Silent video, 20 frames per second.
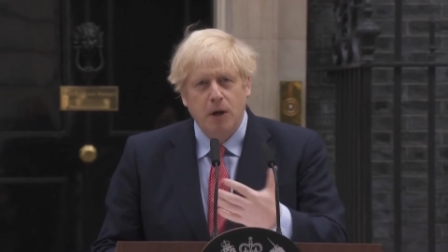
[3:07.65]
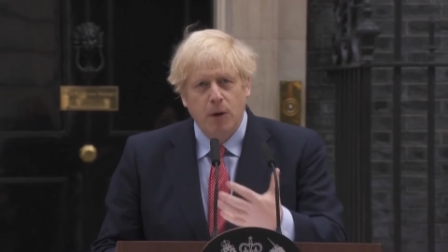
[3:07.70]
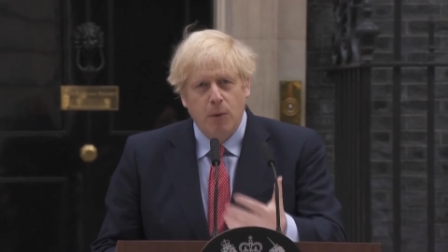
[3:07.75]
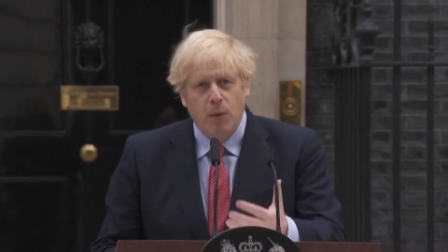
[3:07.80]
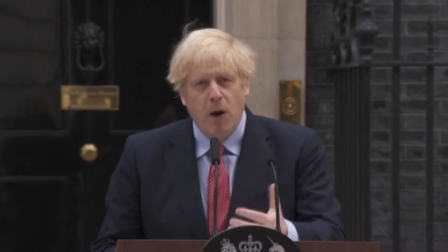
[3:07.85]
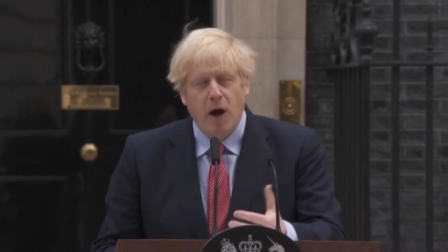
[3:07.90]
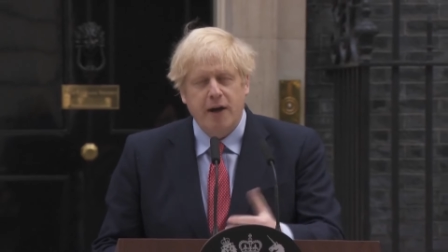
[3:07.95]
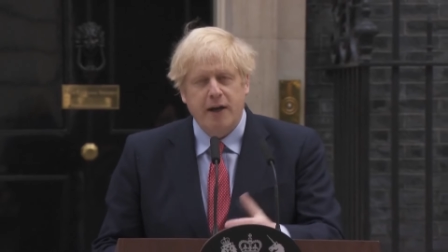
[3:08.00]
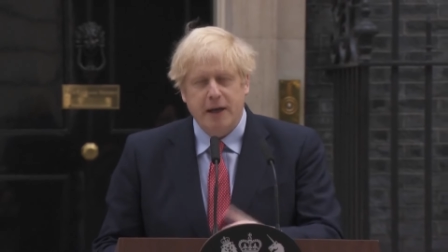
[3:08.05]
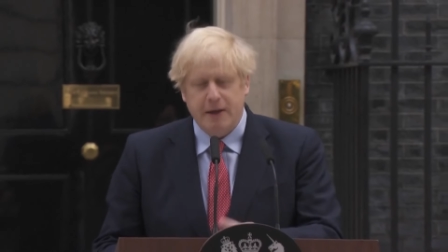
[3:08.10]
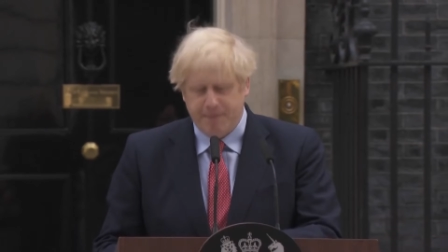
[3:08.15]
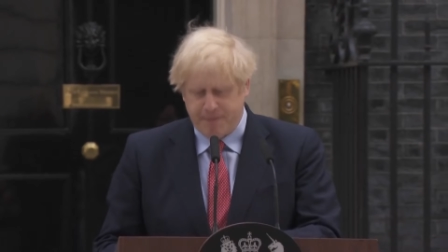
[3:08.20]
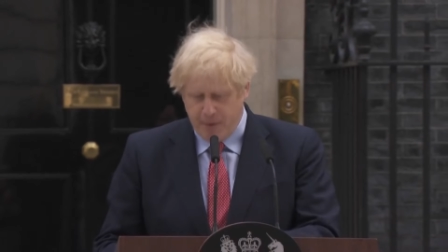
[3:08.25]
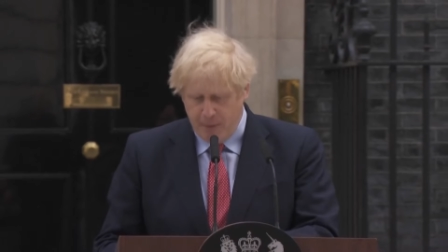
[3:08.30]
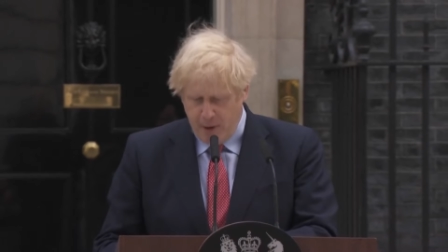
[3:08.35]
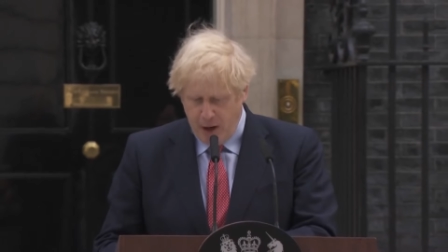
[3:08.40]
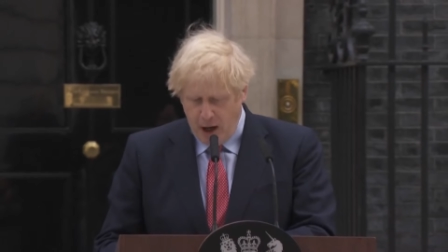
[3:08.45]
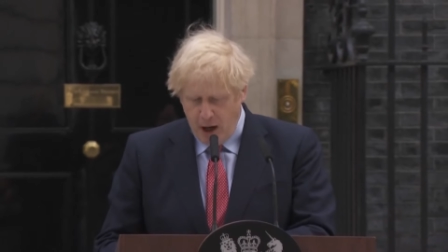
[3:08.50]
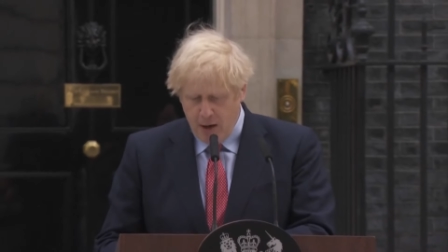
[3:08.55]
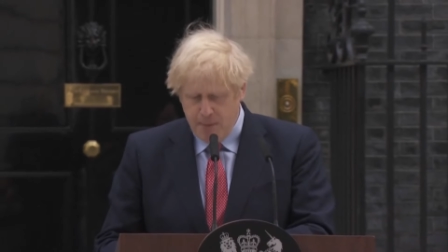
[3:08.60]
working
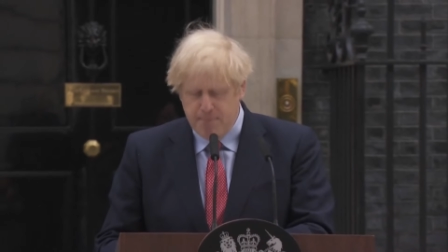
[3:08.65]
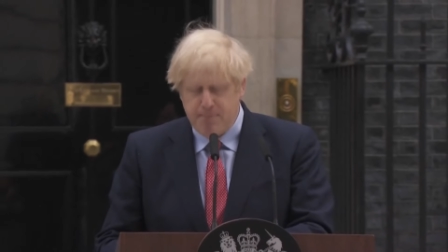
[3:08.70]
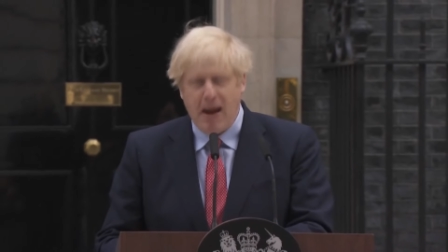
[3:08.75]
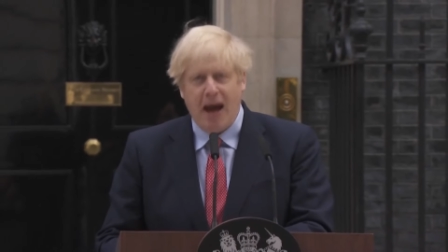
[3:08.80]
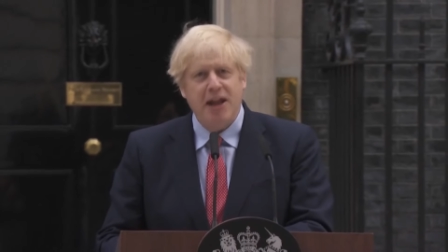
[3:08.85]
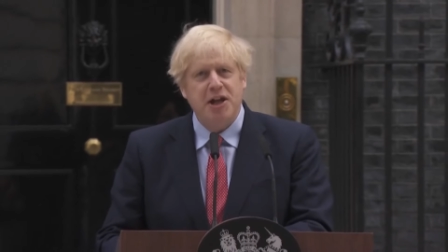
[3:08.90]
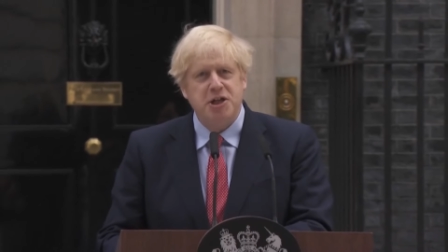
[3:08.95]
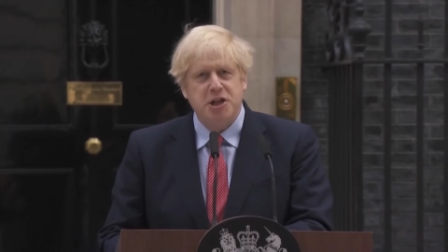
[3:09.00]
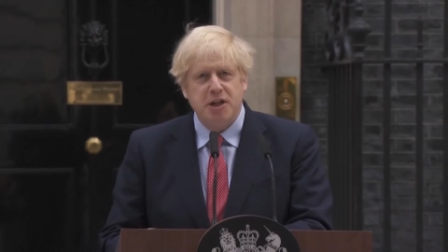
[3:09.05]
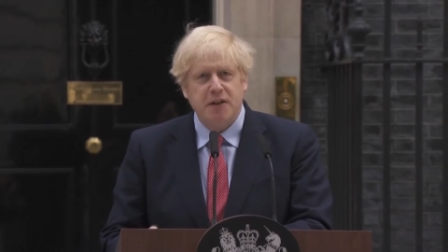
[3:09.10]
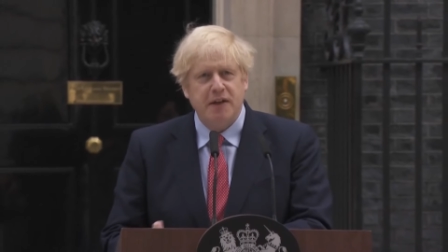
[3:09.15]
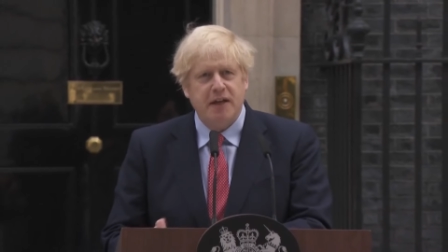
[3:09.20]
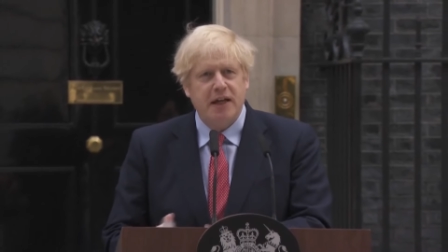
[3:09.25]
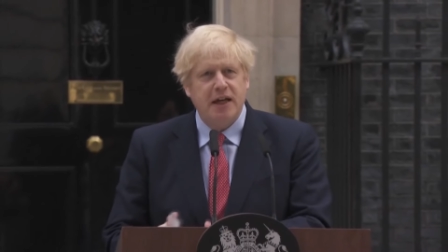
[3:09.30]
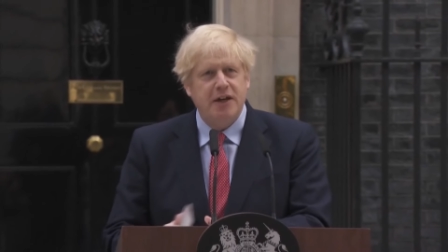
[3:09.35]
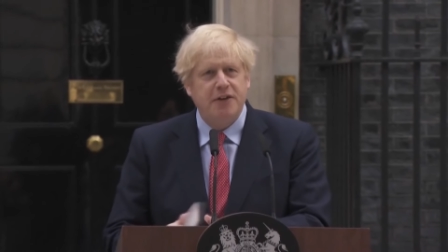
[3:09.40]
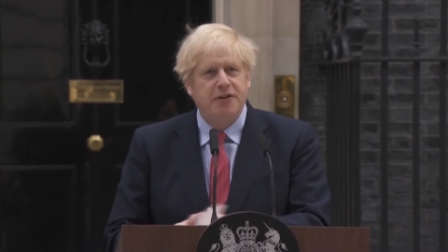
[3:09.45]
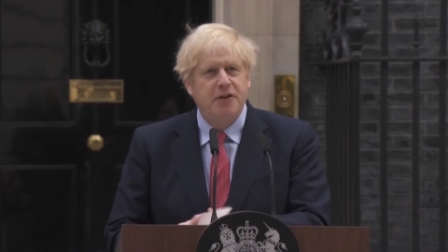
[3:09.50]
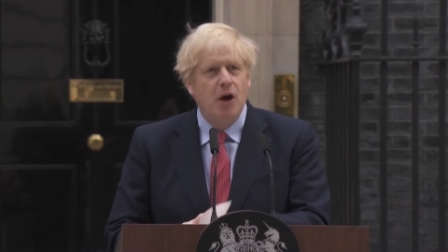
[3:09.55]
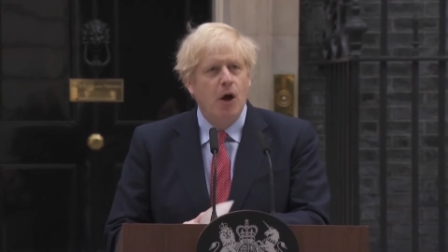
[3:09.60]
from home, managing the
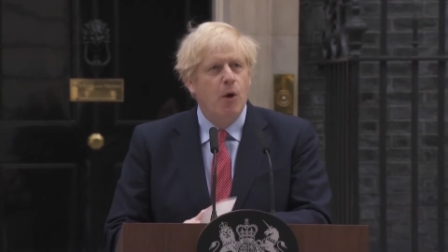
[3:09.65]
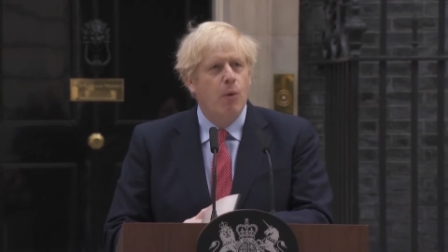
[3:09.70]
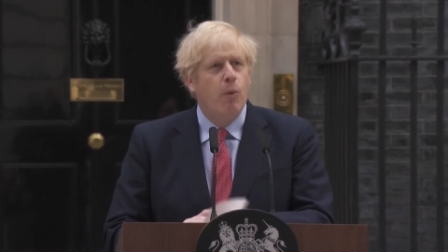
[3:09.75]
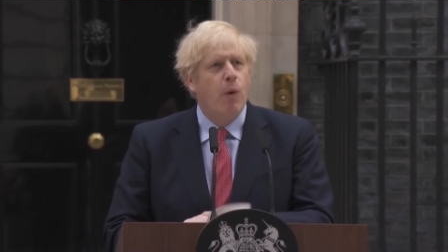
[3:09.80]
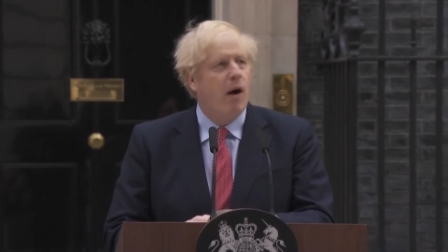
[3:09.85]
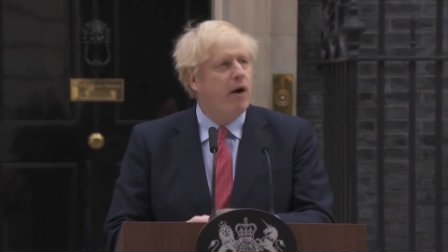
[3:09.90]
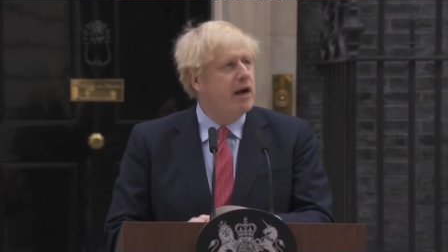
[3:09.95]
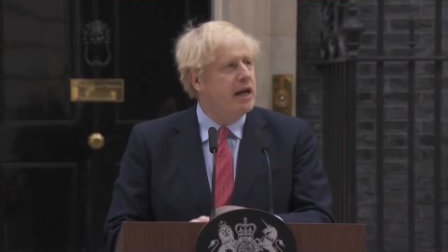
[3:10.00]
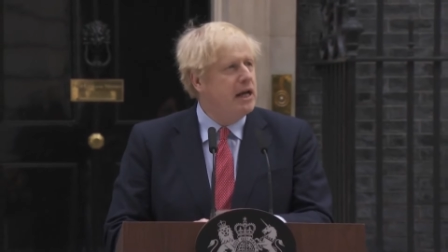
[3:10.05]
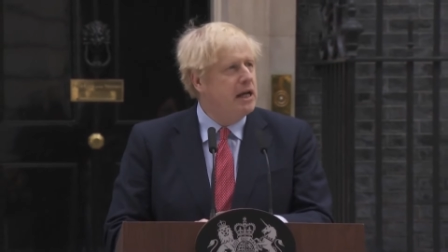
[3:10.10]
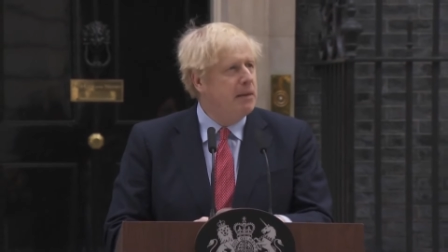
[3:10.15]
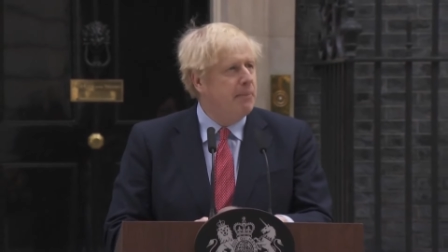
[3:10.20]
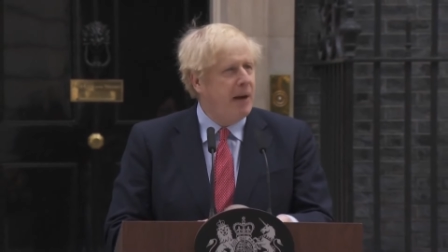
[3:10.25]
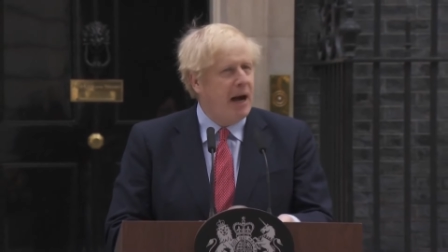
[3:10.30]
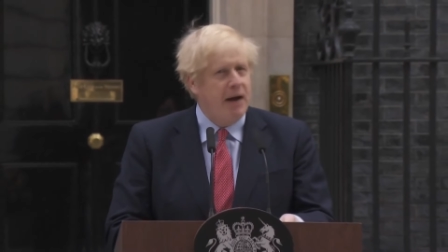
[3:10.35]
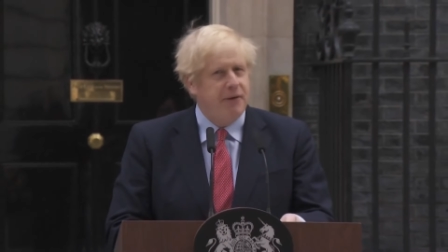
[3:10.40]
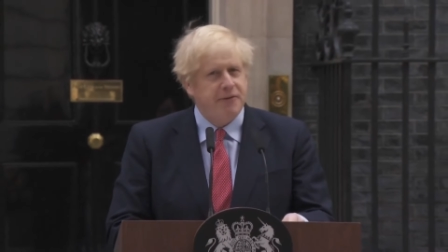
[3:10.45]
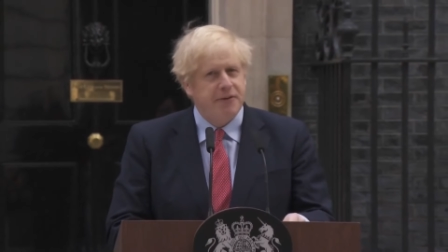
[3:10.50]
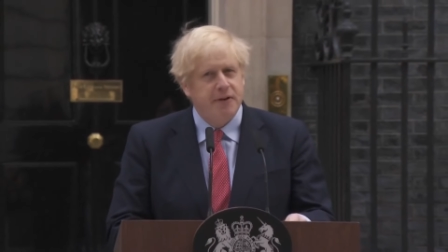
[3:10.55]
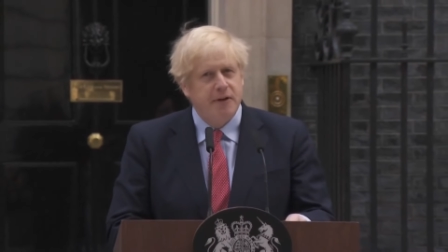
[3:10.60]
kids, worrying
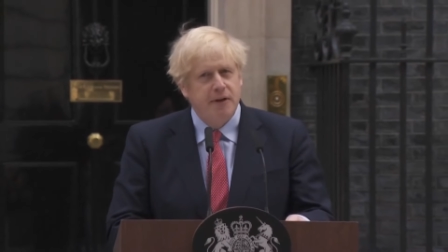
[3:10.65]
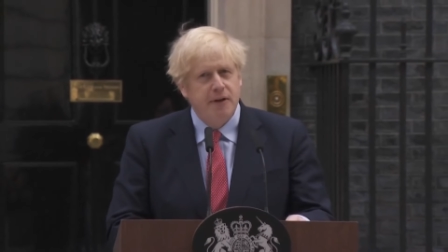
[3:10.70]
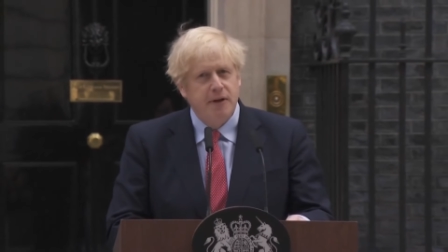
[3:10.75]
about